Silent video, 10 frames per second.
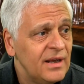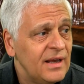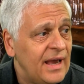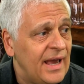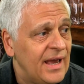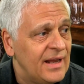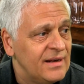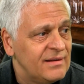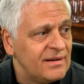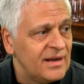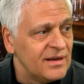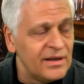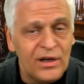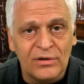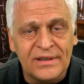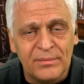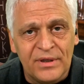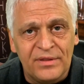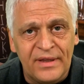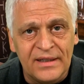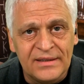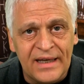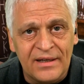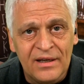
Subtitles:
And, some of the things that